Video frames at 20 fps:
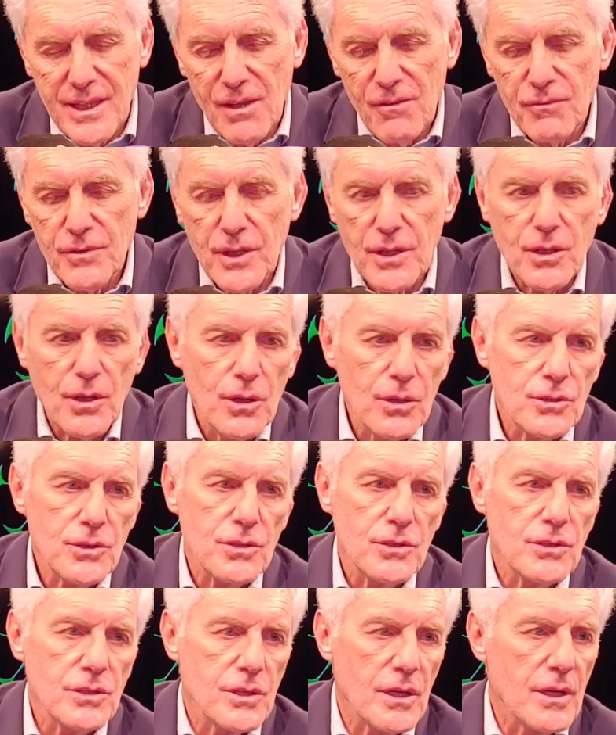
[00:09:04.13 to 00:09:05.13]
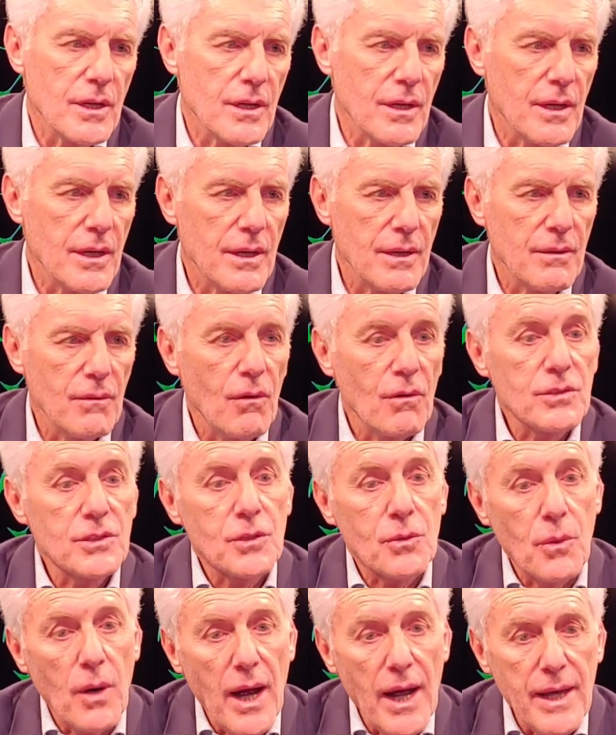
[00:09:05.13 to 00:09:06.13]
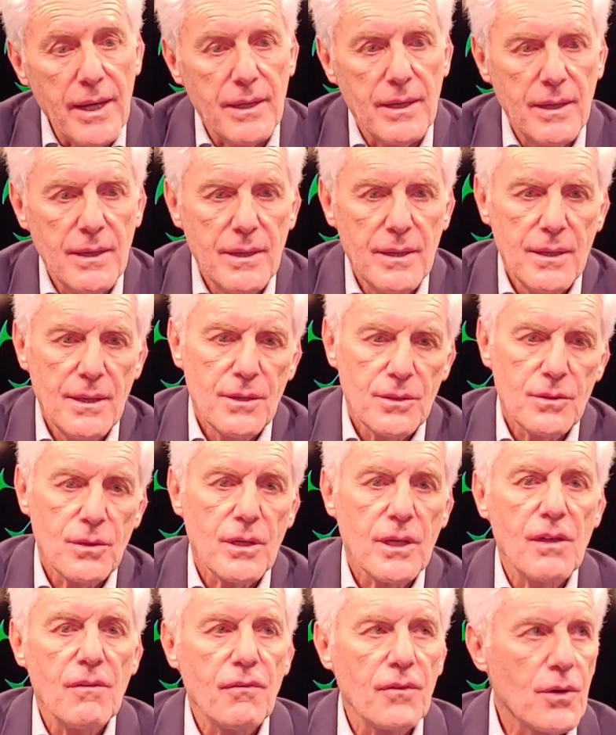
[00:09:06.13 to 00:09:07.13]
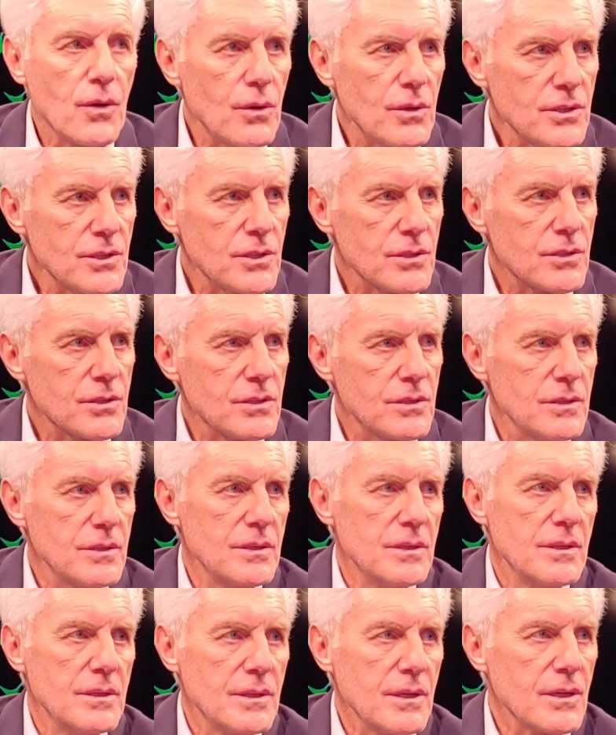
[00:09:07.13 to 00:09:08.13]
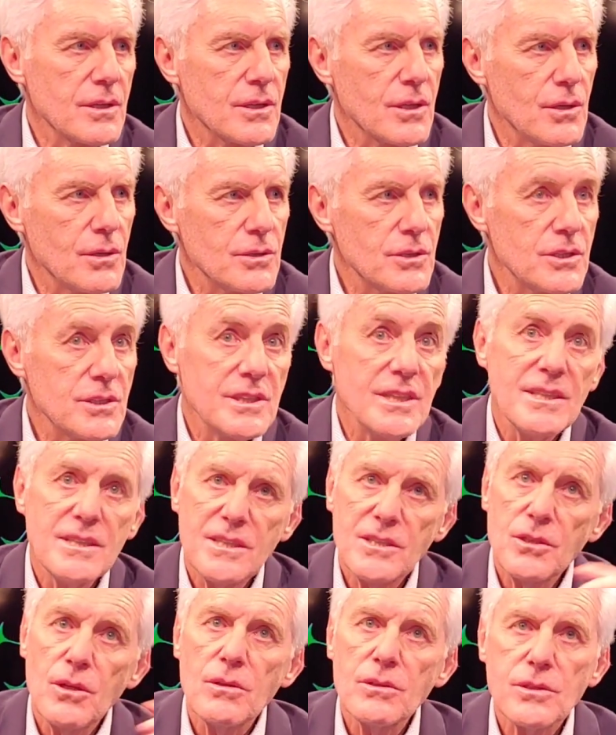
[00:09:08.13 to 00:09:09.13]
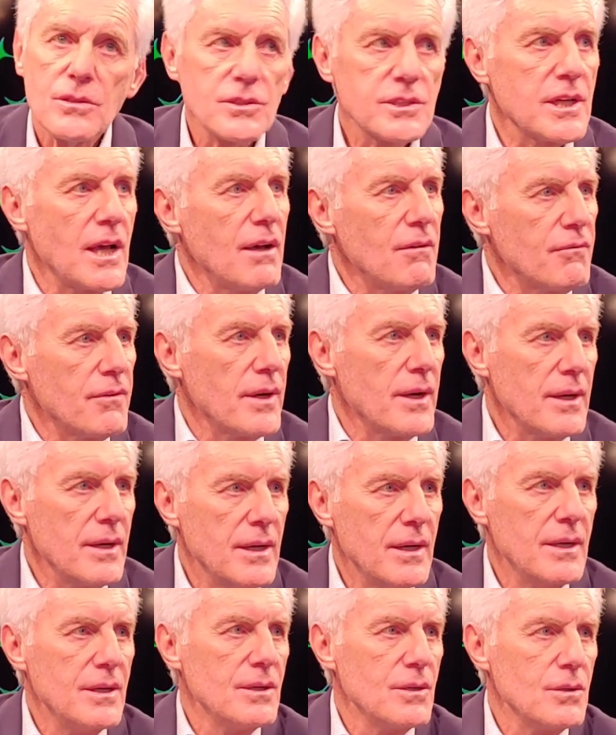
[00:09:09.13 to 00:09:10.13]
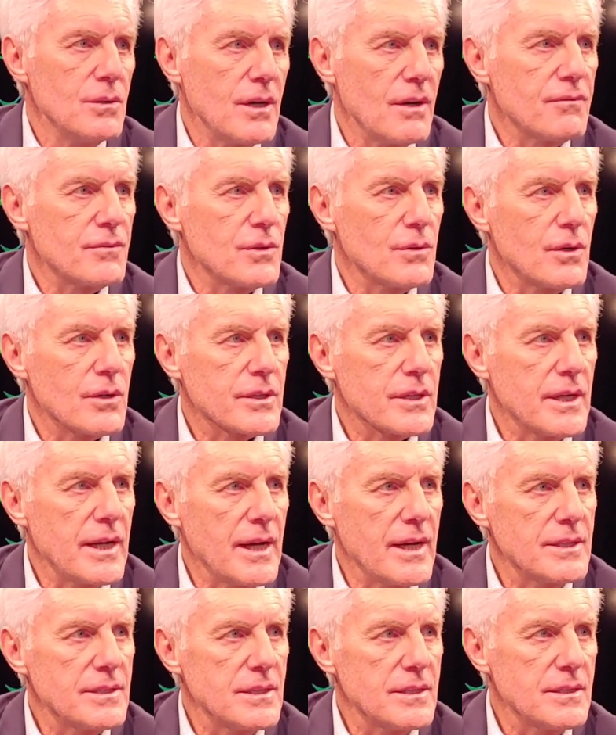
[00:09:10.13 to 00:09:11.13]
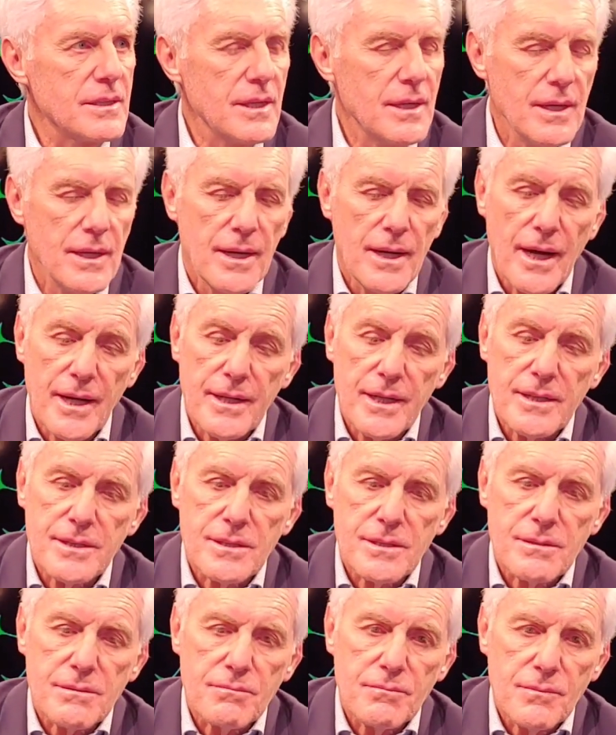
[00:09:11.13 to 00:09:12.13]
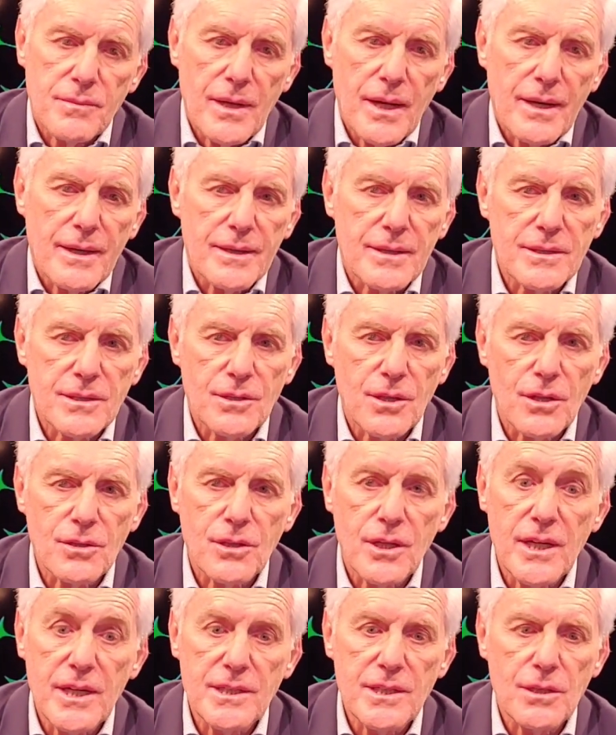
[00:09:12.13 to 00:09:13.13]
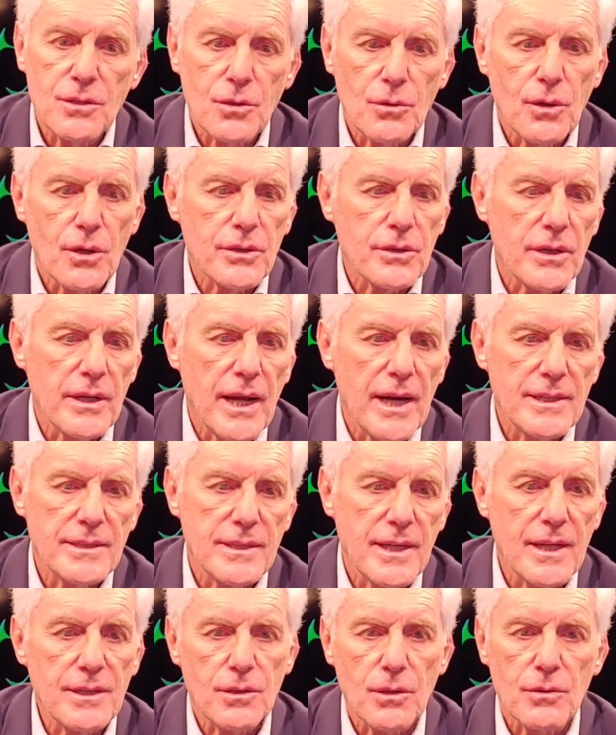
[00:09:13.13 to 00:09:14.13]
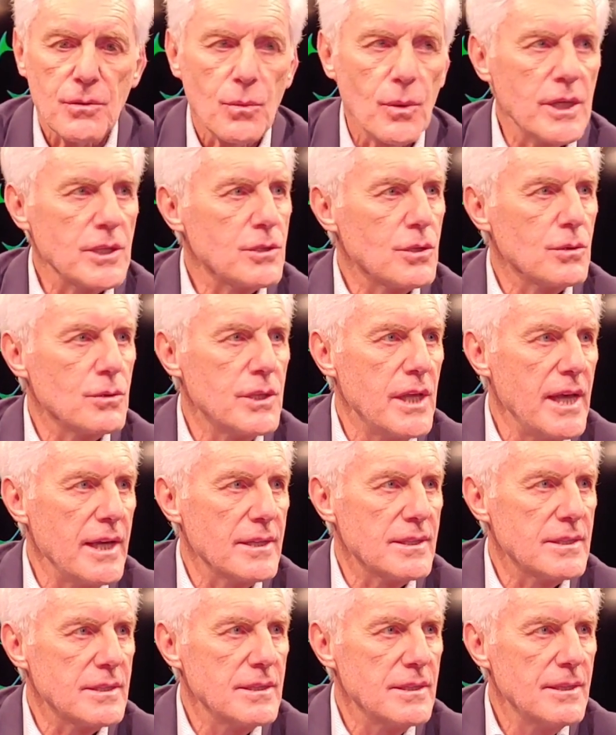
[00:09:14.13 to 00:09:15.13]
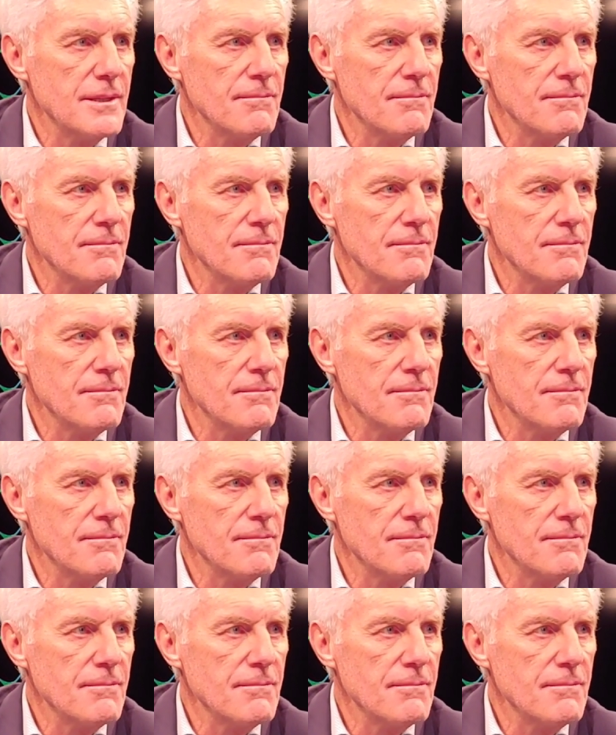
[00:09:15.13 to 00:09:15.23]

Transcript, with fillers: give the coaches uh, uh, or try to give courses on coaches. This is also SAFA who have to organize it, and it's yeah, it's not easy to organize that on one two days,